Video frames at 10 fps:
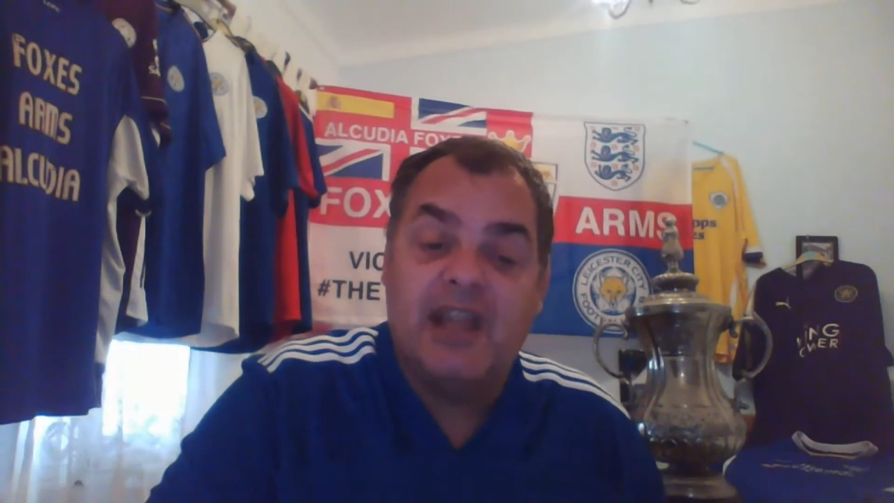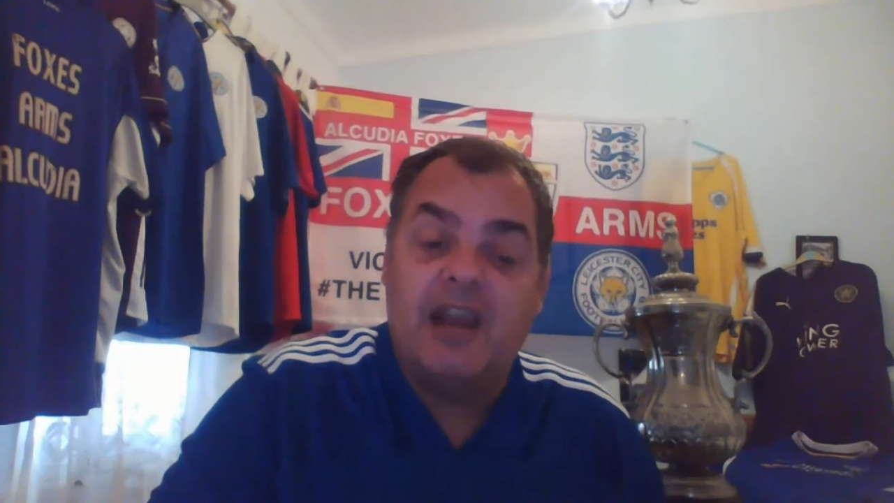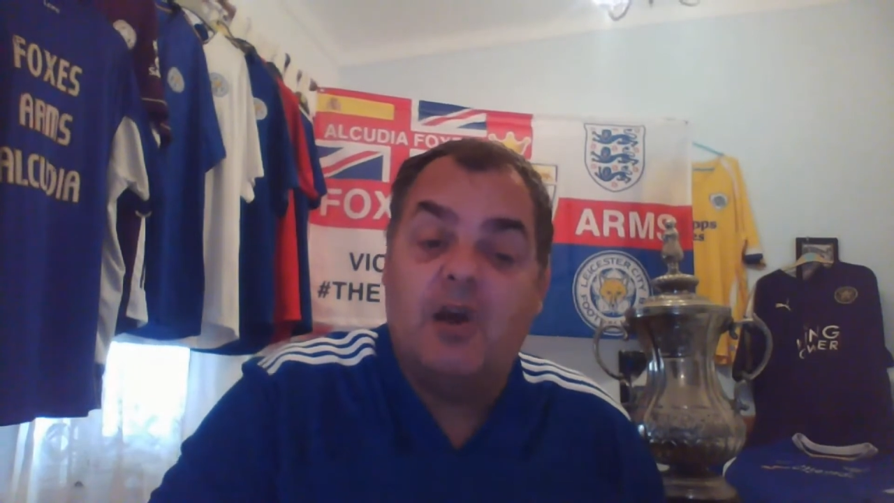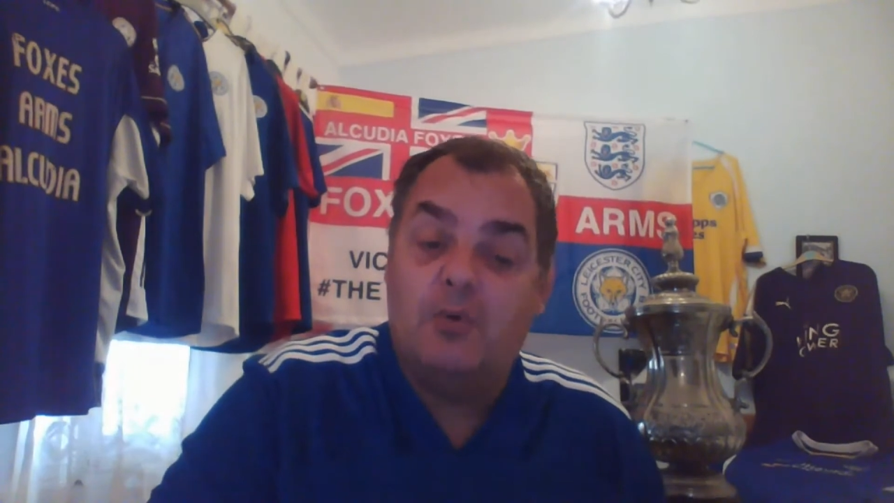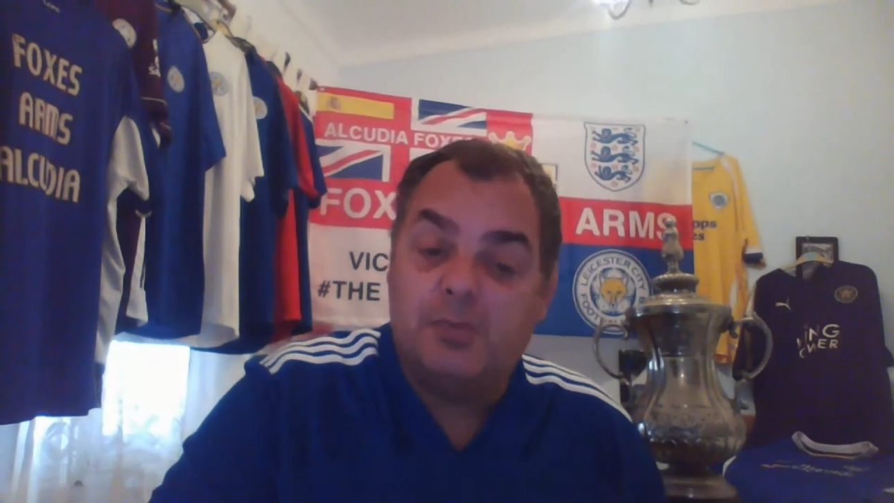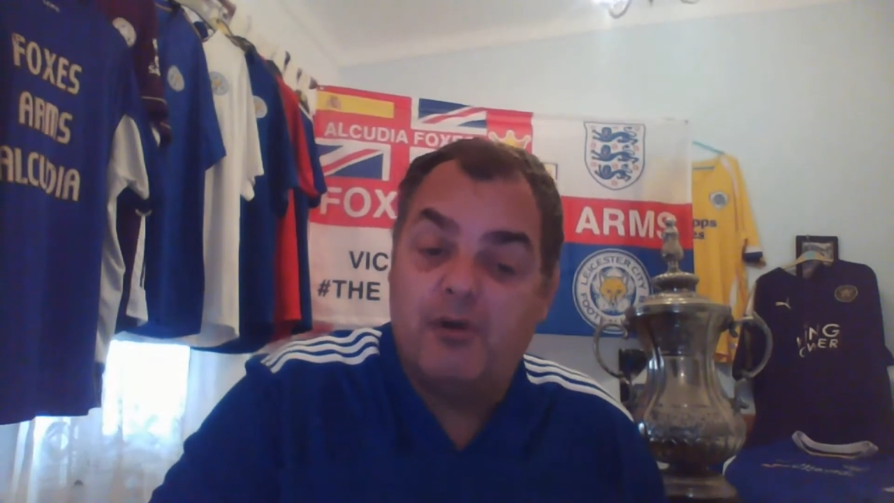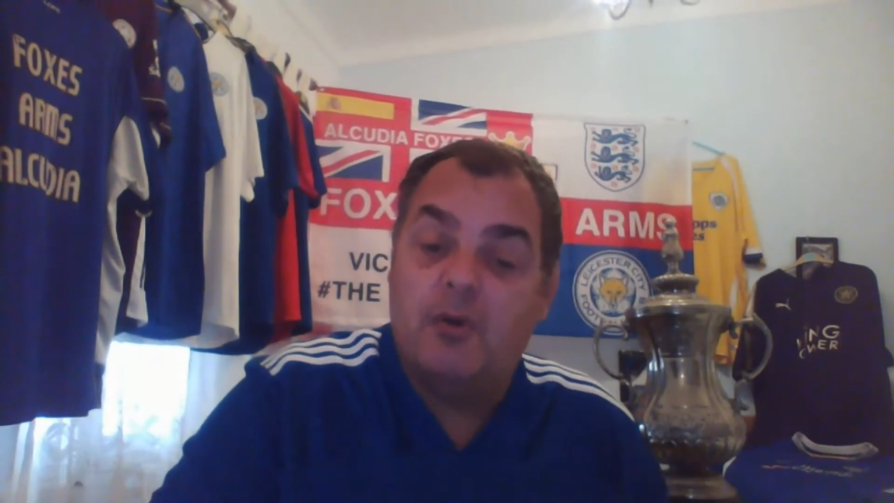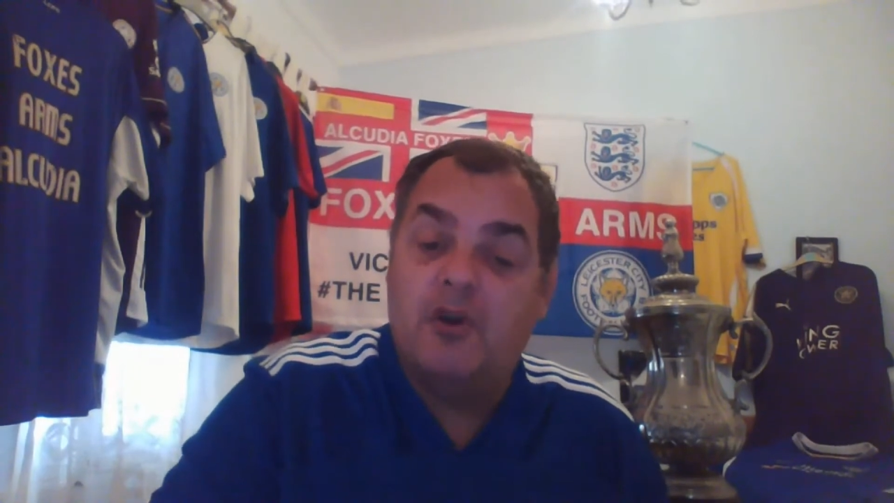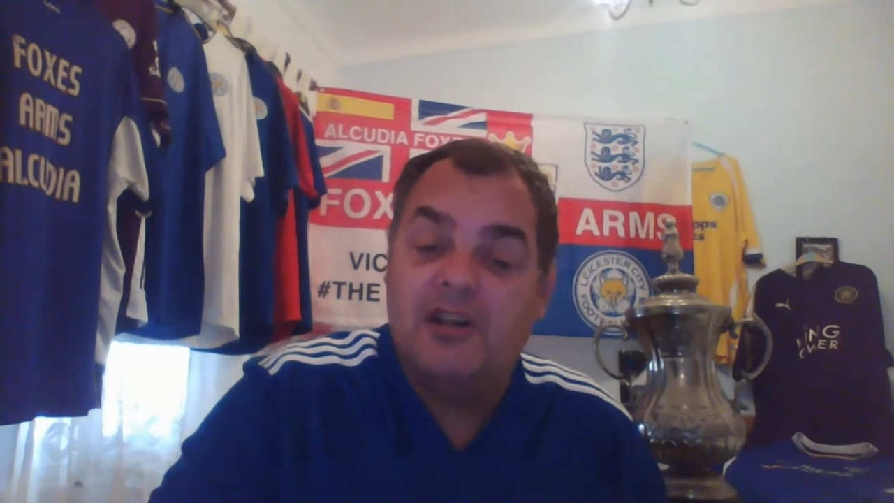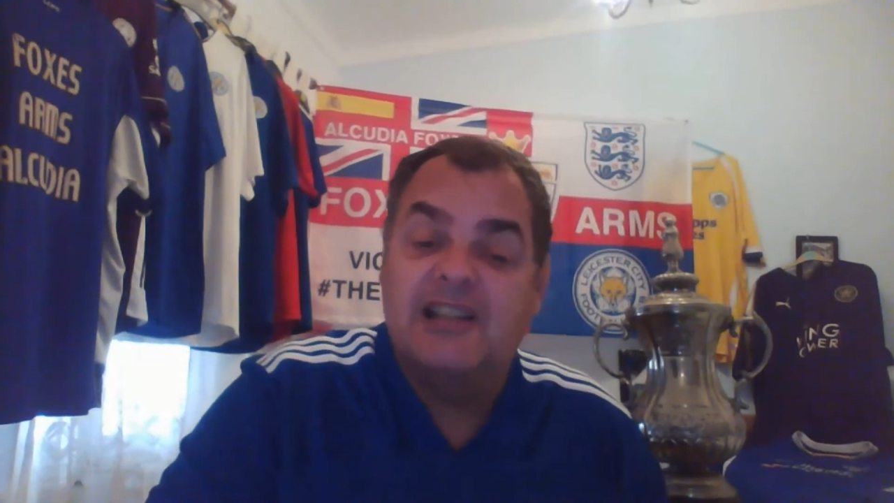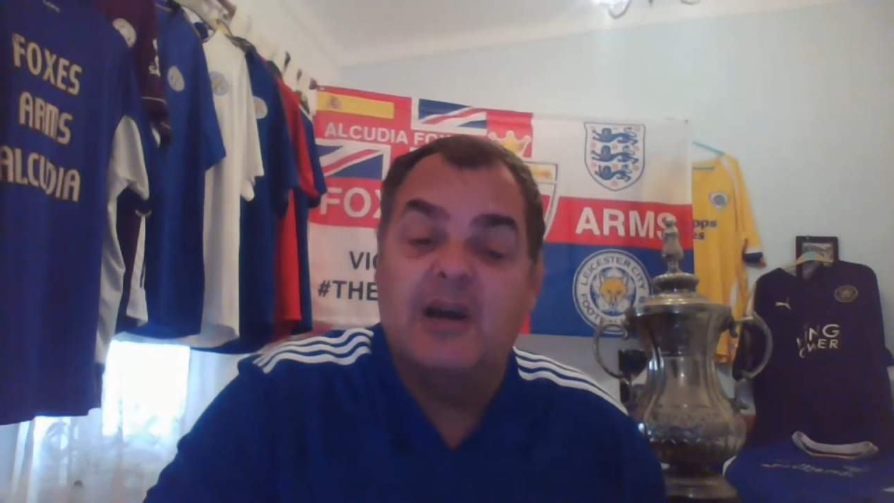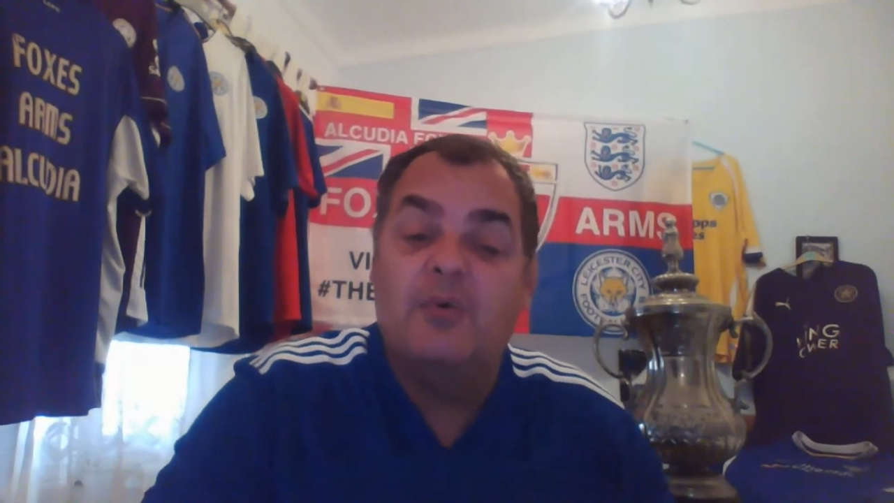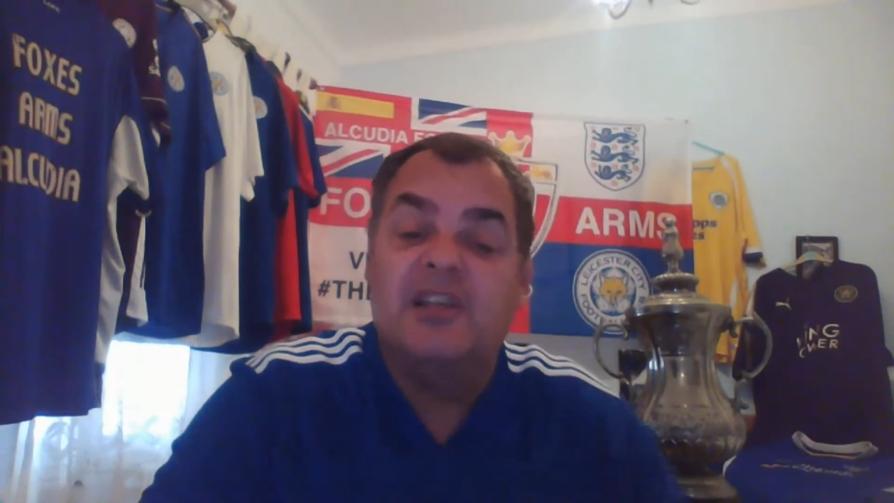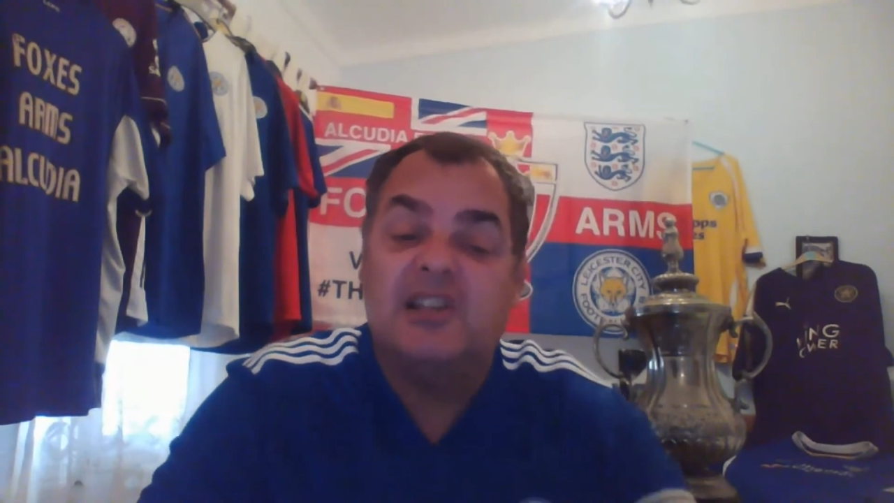deadlock was broken until the